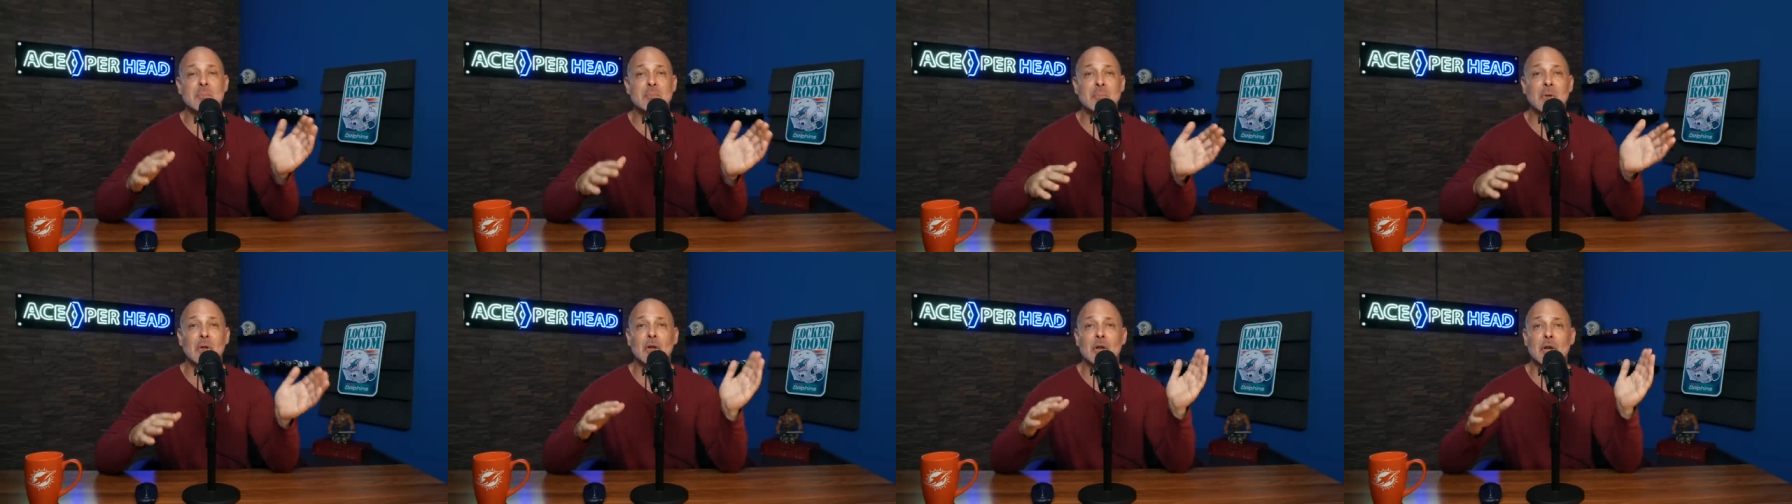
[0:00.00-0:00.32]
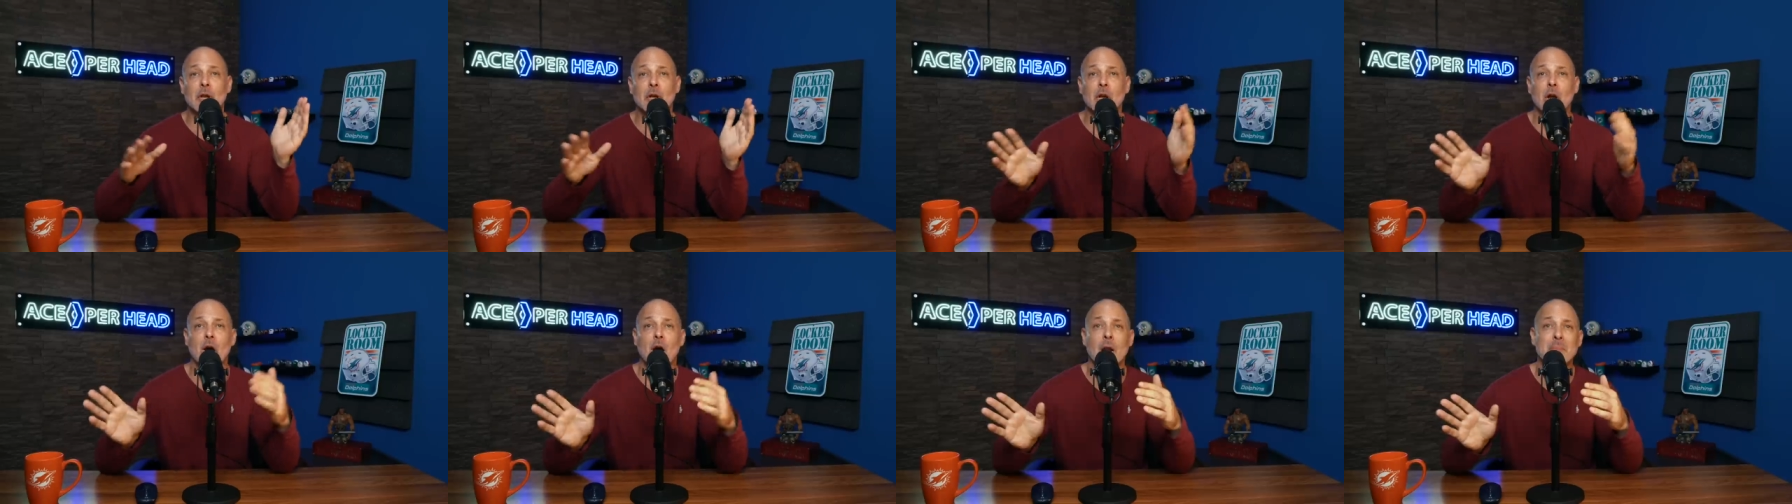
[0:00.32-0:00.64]

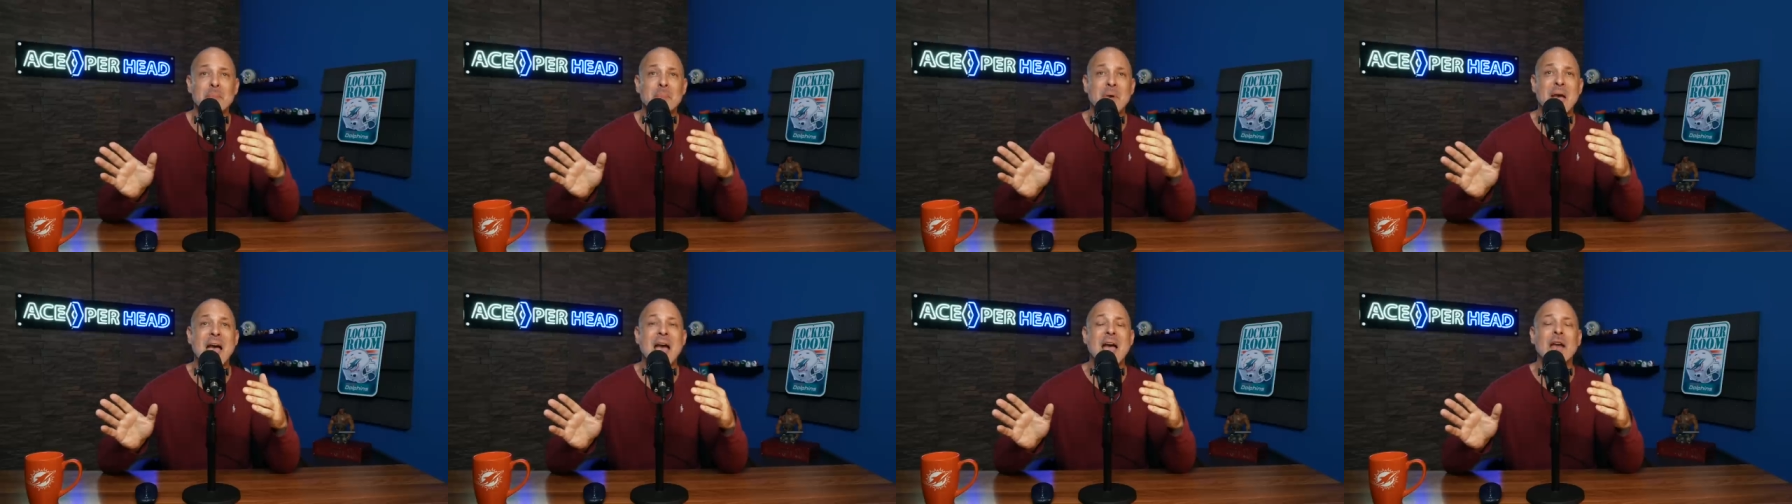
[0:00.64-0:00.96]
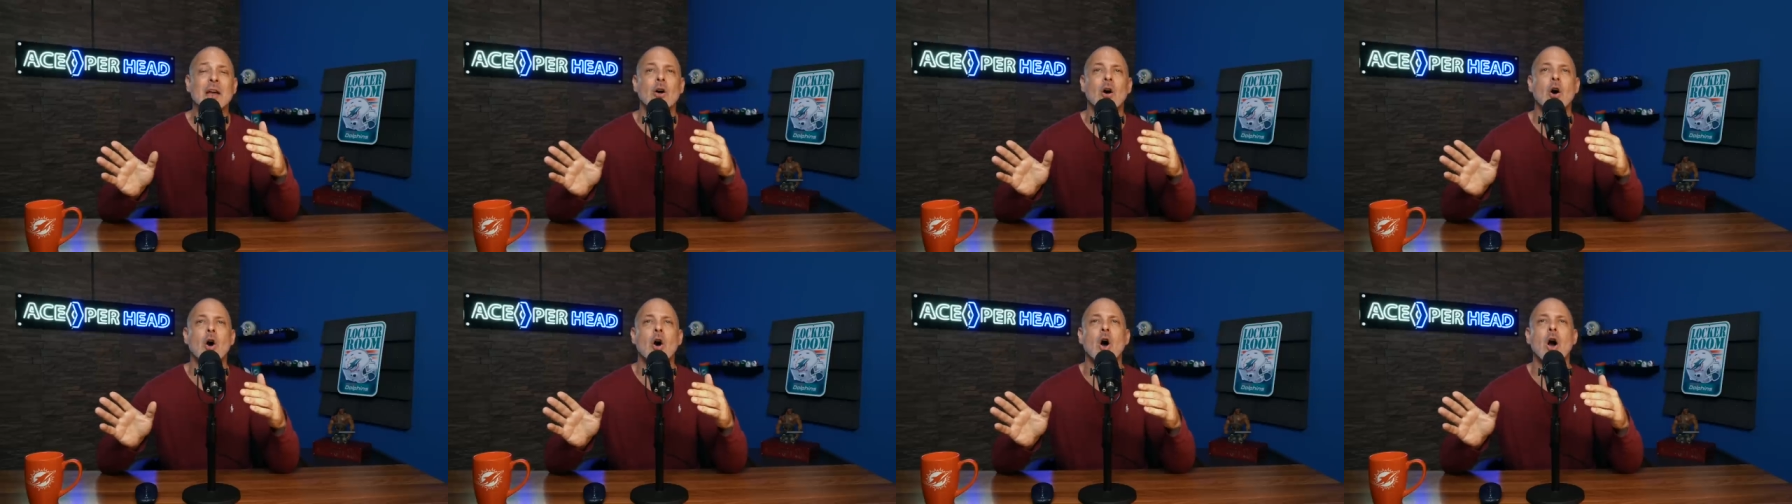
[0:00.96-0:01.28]
ability to cut
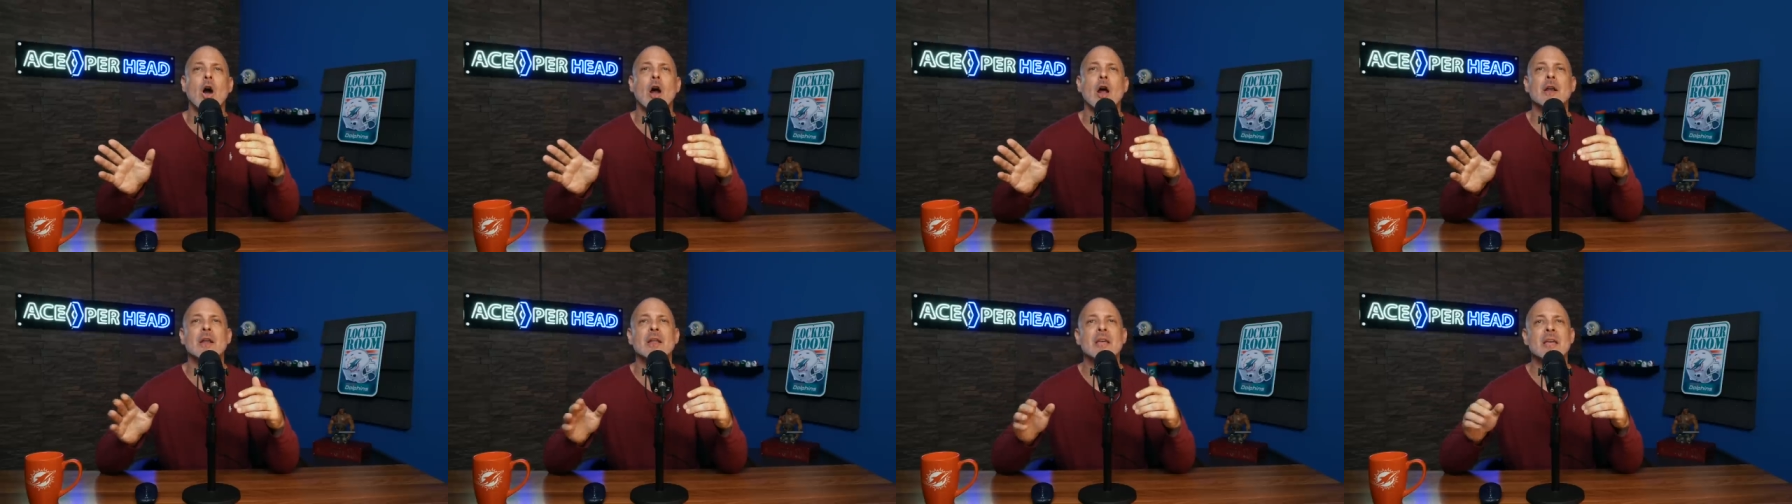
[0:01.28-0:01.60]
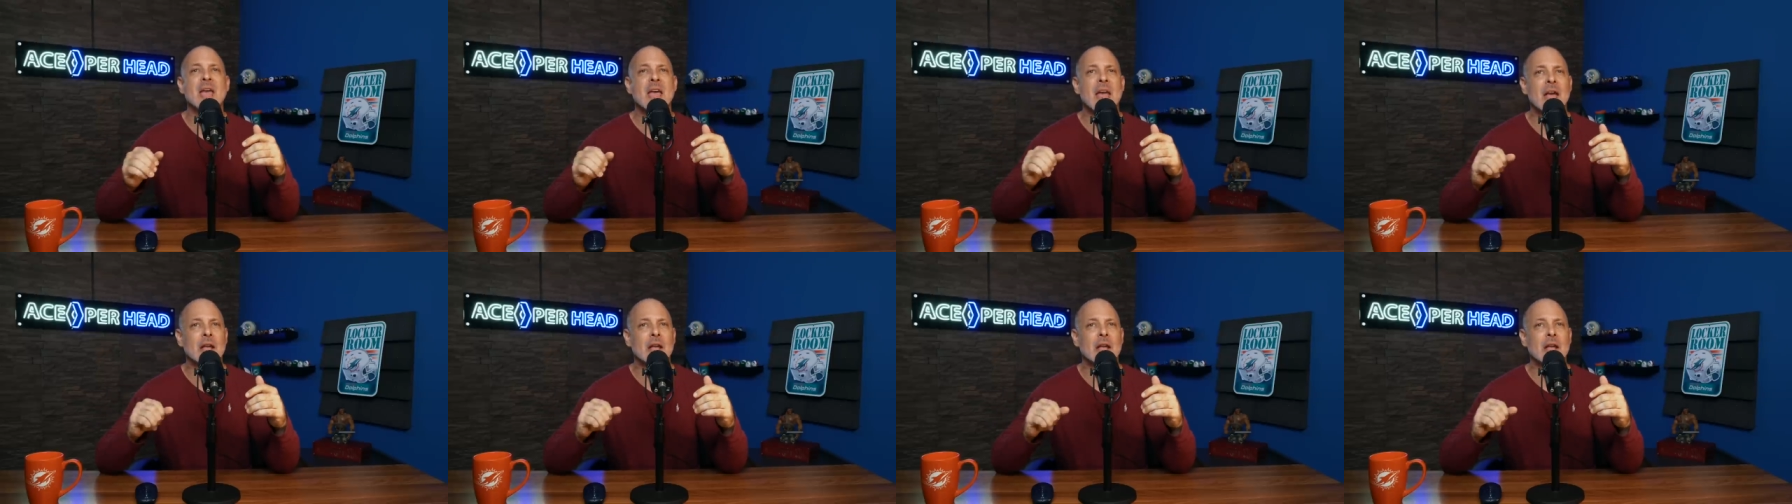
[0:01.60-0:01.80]
back hard